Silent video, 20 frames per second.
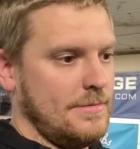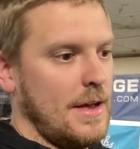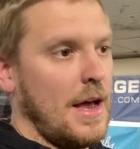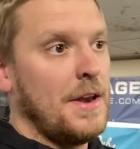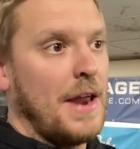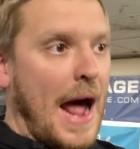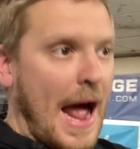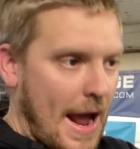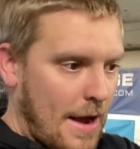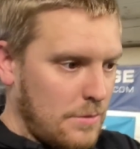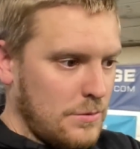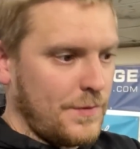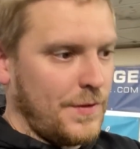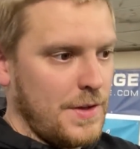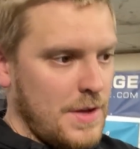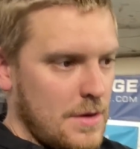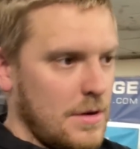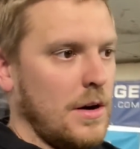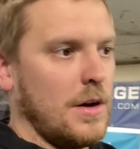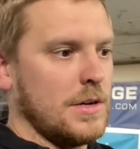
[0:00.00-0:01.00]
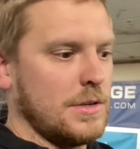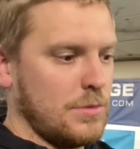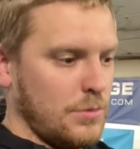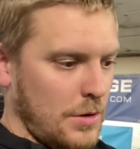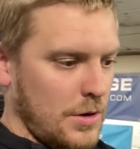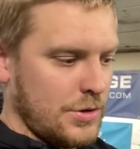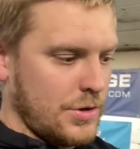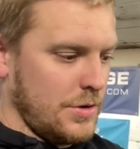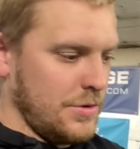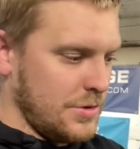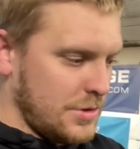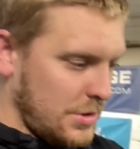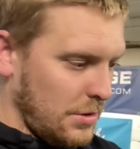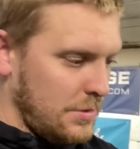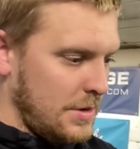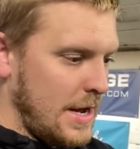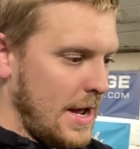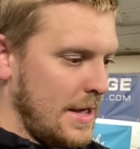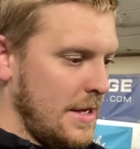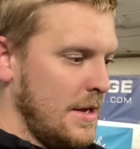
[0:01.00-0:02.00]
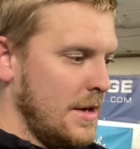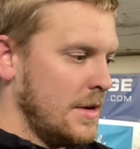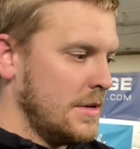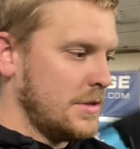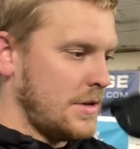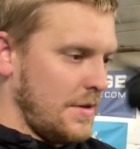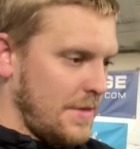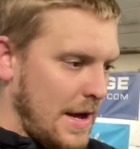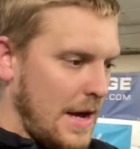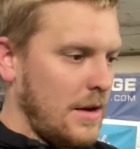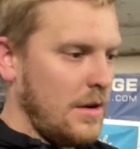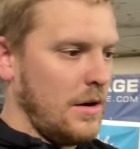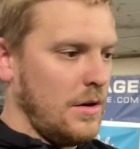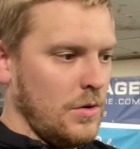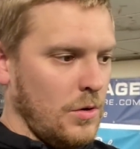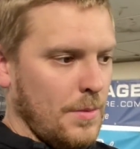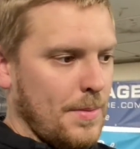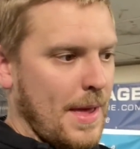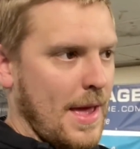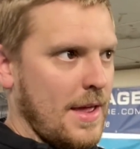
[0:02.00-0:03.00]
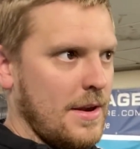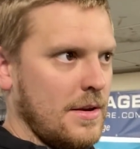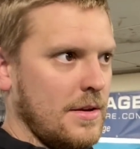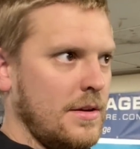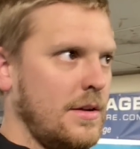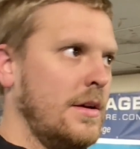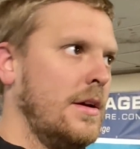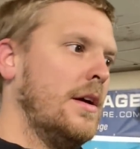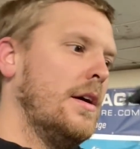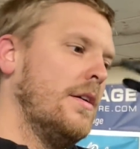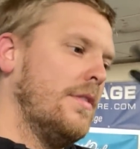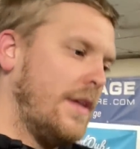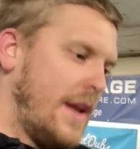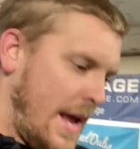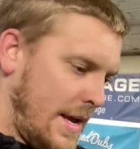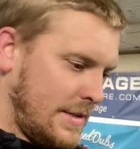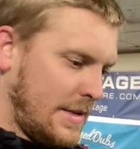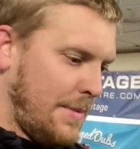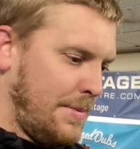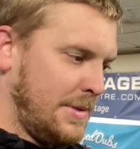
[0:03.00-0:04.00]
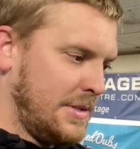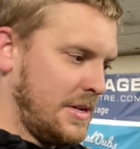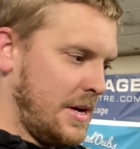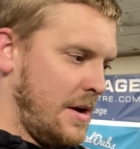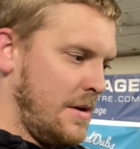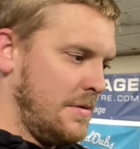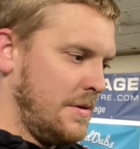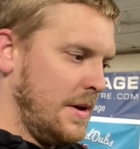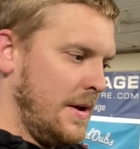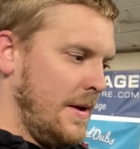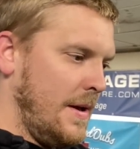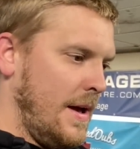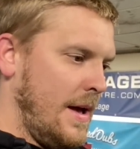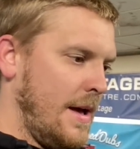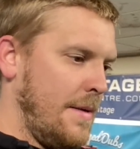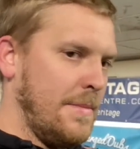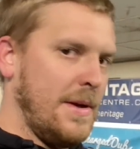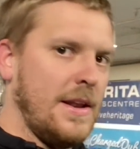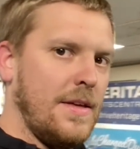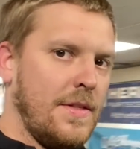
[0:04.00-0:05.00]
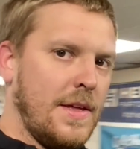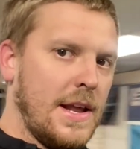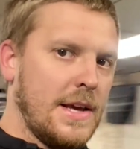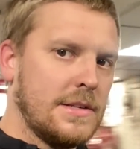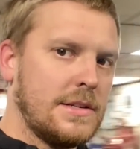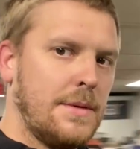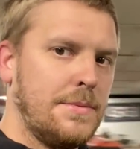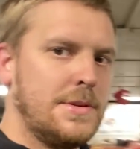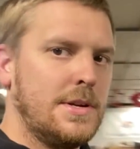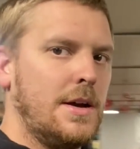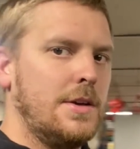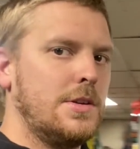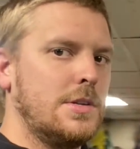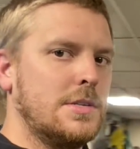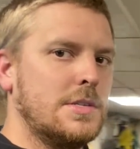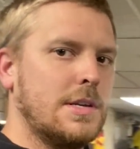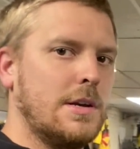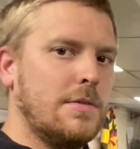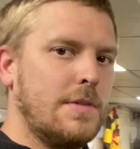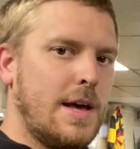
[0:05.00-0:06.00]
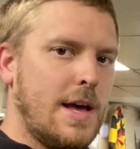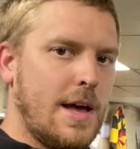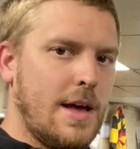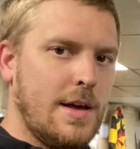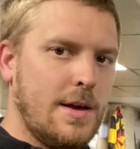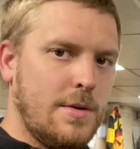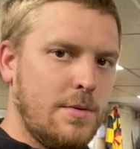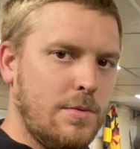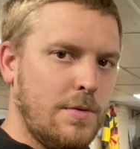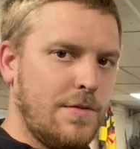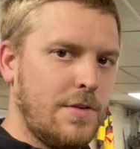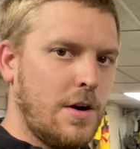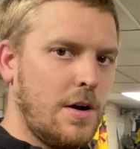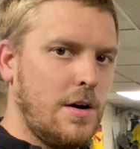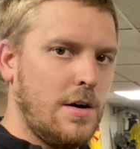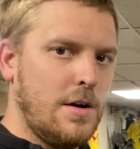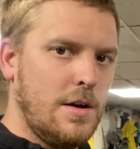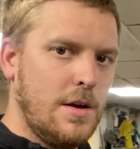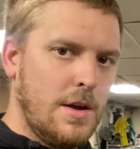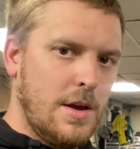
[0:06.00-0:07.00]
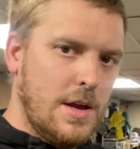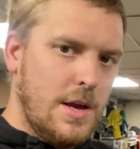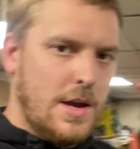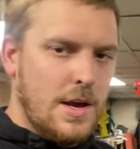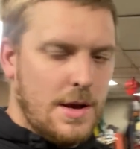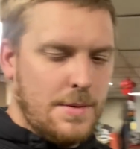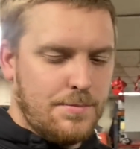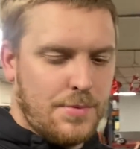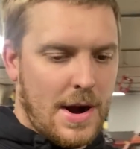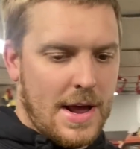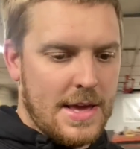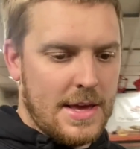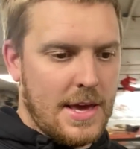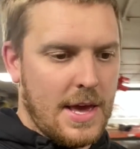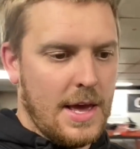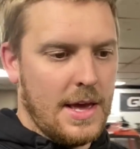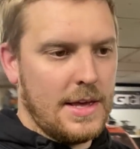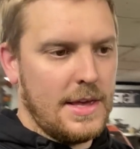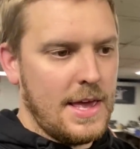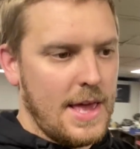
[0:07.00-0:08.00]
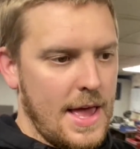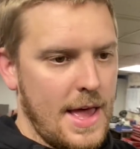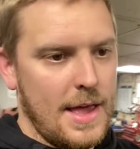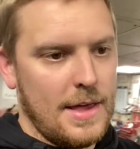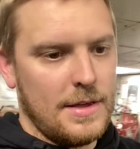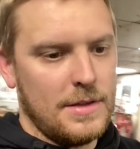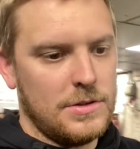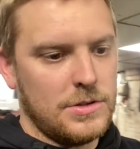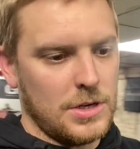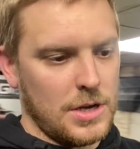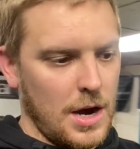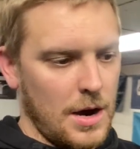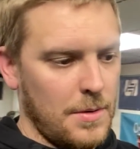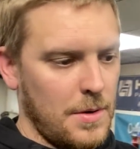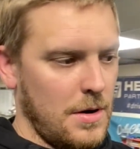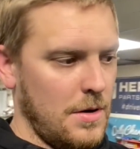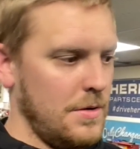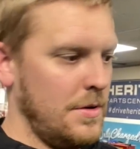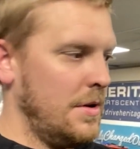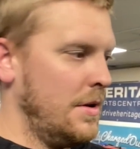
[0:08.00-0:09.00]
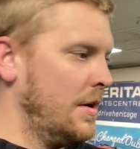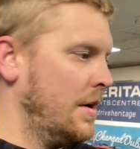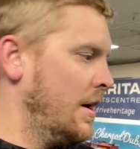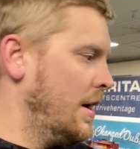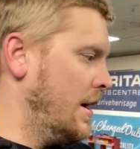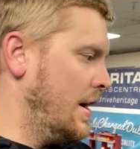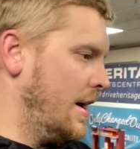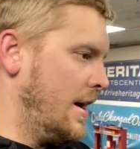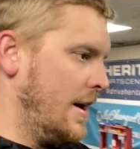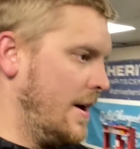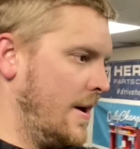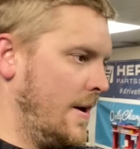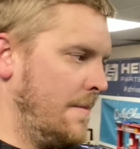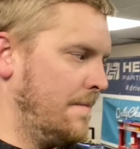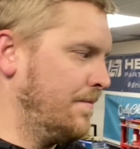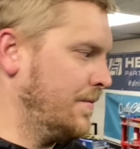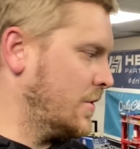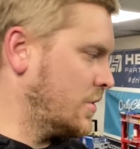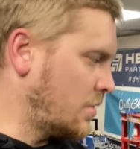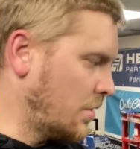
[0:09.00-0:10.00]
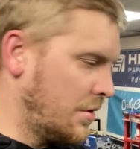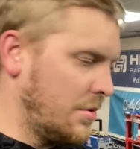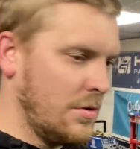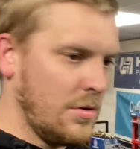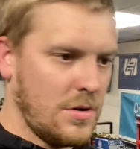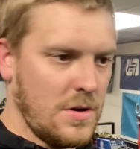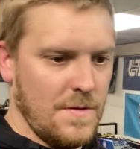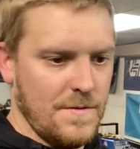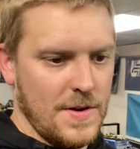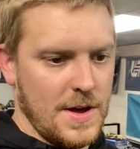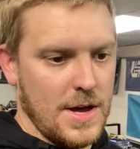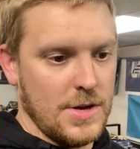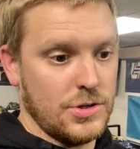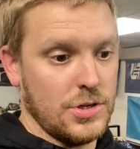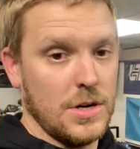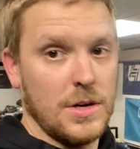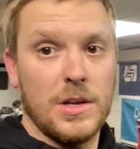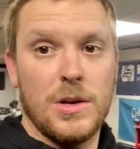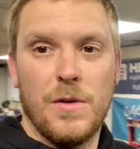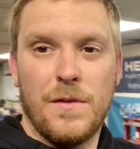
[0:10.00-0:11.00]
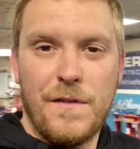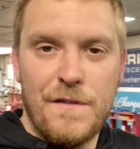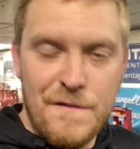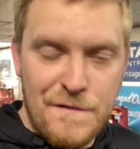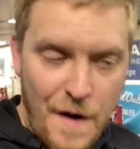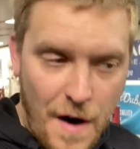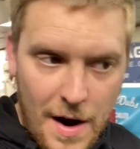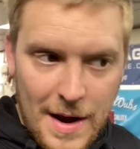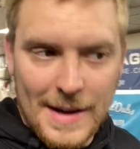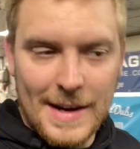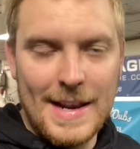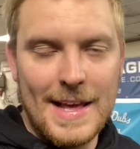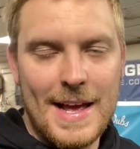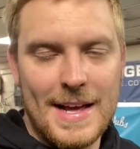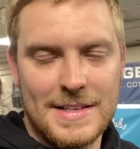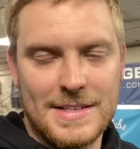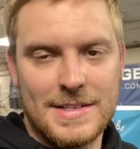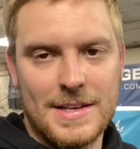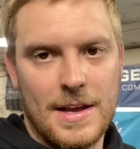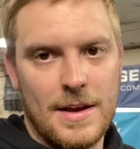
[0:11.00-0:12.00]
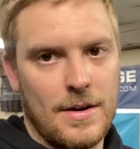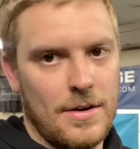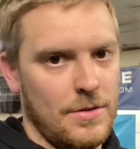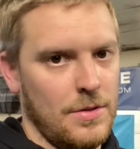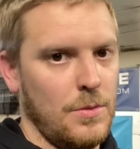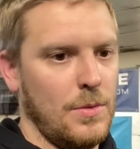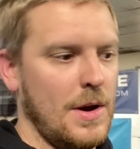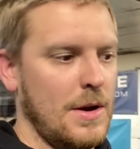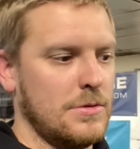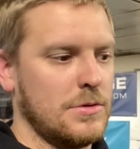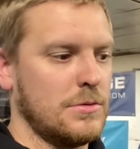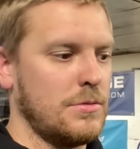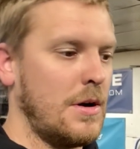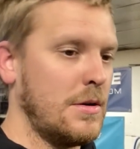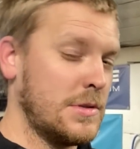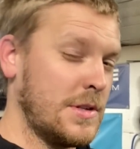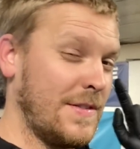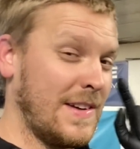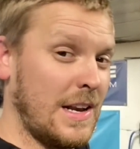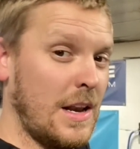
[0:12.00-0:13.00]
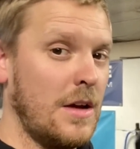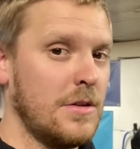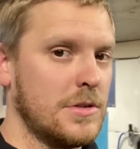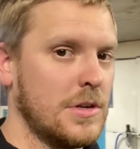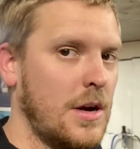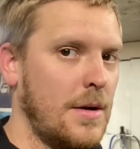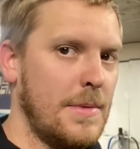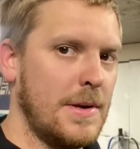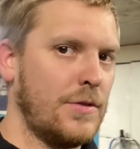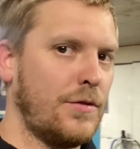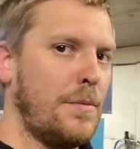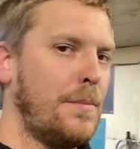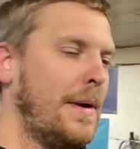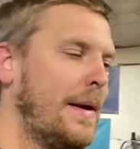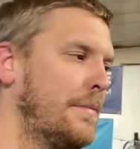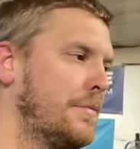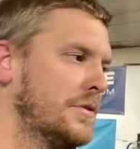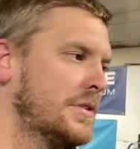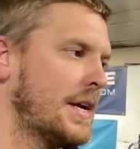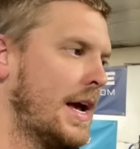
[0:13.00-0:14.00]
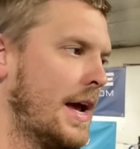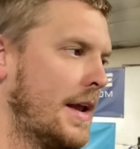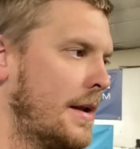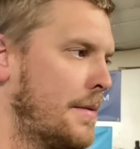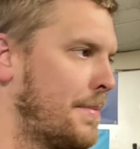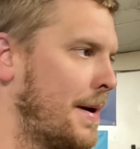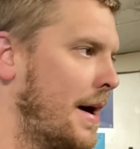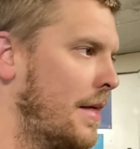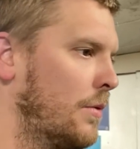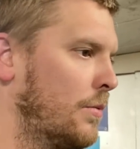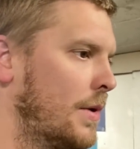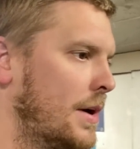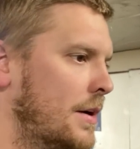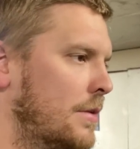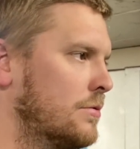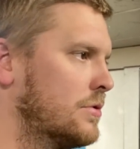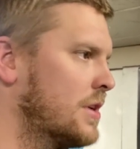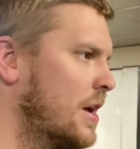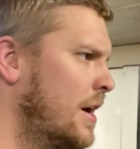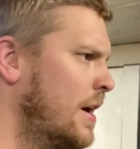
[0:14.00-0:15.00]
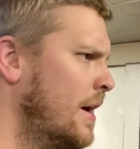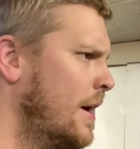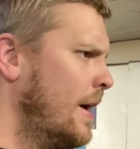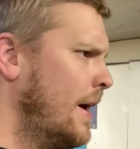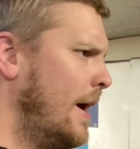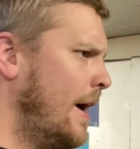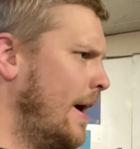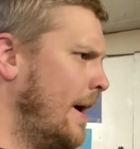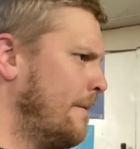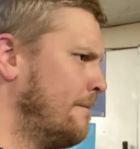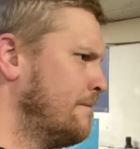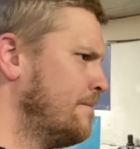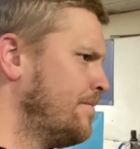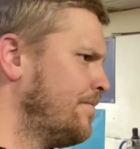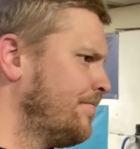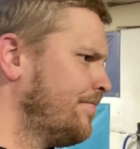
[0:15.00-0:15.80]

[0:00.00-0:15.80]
and out for you guys to watch on Sunday. So that'll all be in the next episode. And in the next episode, you can see up there, we've got brake kit to go on, stud and nut conversion. You'll finally get to see it on the wheels as well, because I've had loads of comments from people saying about the wheels. And